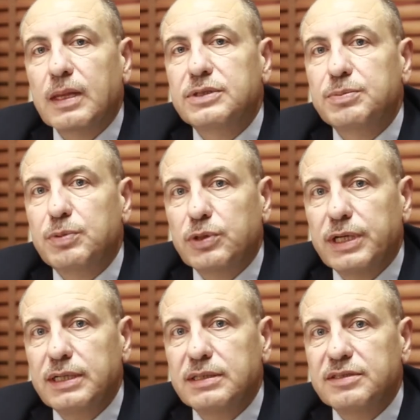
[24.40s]

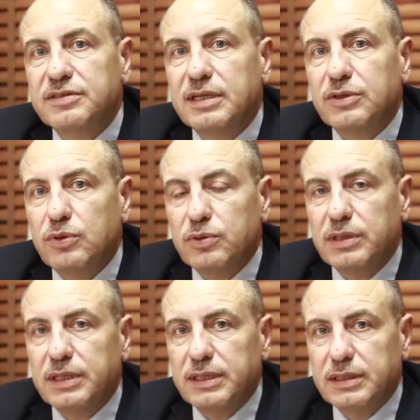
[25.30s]
Blockade is not
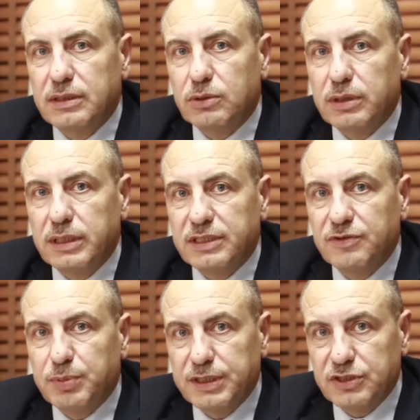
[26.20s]
only a collective
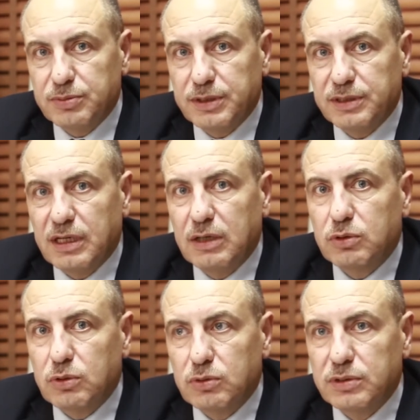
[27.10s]
punishment
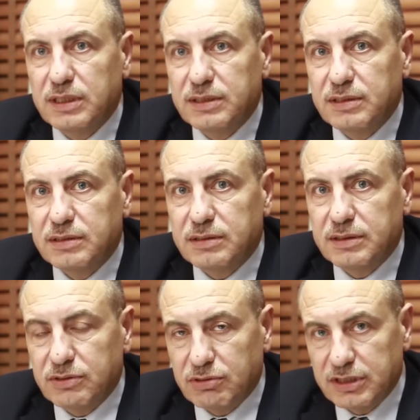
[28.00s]
outlawed under
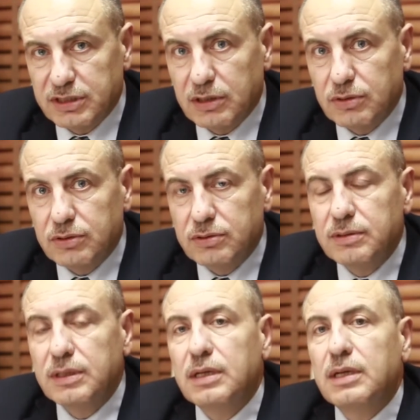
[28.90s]
international law,
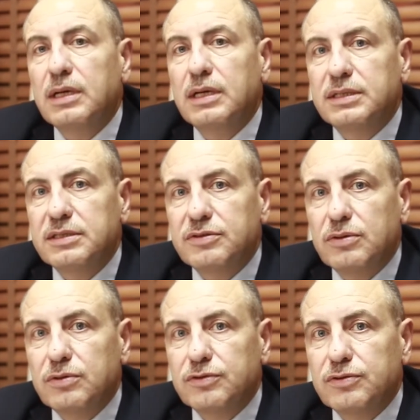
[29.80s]
it is
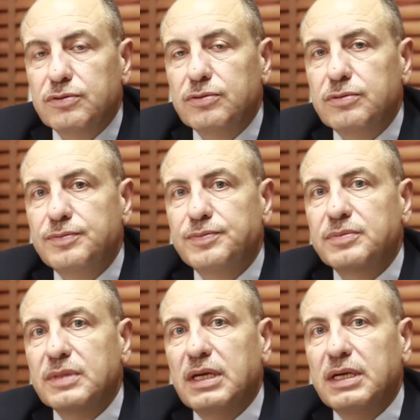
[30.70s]
also
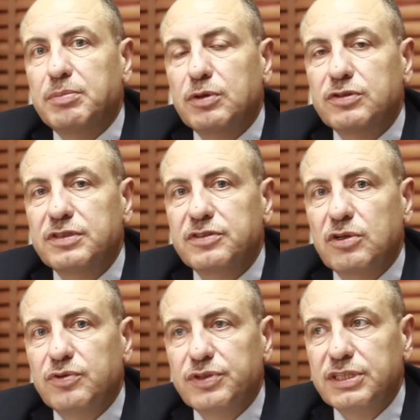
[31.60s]
a process
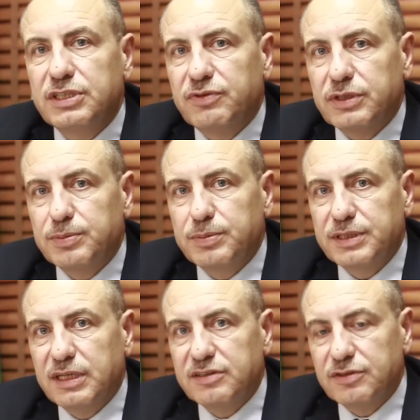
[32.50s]
of de-development,
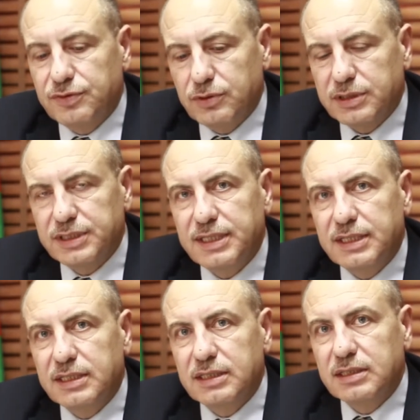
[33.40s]
as if you are
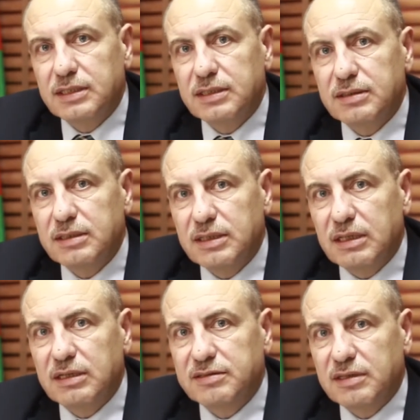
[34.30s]
taking
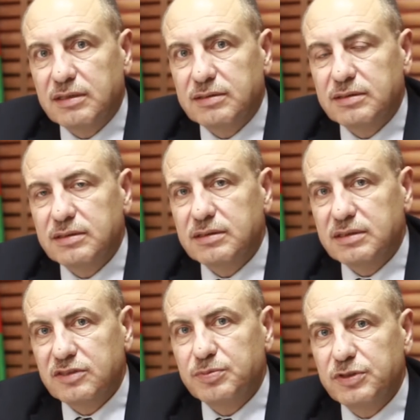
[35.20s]
Gaza,
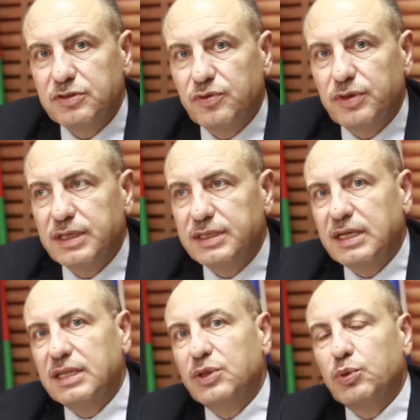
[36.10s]
this piece of land,
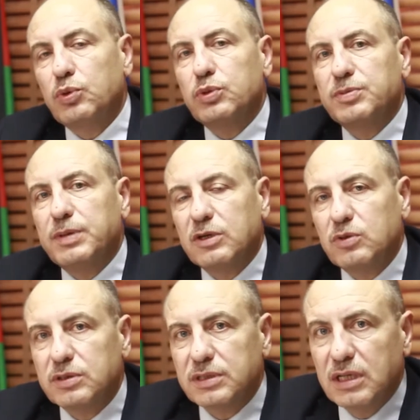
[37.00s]
and throw it
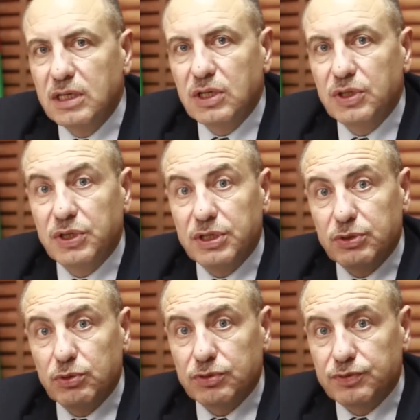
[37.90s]
backward 30
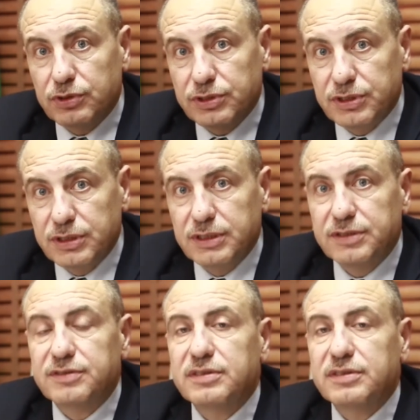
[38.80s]
or 40 years.